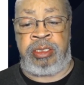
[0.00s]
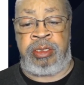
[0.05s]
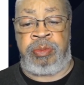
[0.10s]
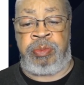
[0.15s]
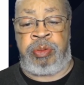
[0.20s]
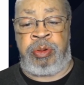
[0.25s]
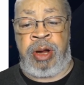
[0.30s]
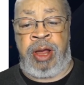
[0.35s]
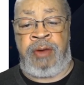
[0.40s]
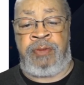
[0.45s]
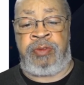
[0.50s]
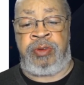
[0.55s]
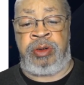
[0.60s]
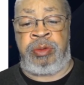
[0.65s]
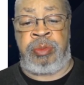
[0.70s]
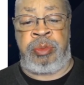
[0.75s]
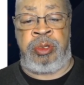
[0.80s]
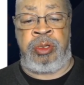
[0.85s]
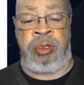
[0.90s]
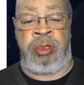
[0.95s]

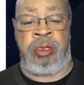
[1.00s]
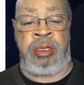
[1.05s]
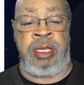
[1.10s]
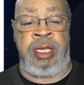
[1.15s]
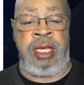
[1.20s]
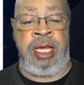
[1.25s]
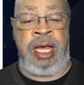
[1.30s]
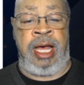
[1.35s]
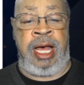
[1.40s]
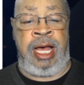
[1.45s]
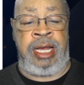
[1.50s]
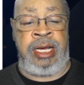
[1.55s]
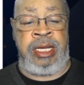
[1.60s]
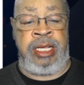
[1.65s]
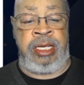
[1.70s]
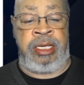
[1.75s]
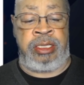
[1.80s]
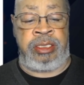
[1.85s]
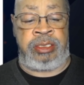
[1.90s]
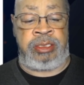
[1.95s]
profitable
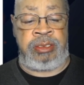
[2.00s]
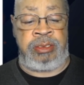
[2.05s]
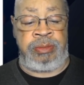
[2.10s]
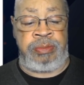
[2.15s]
ideas.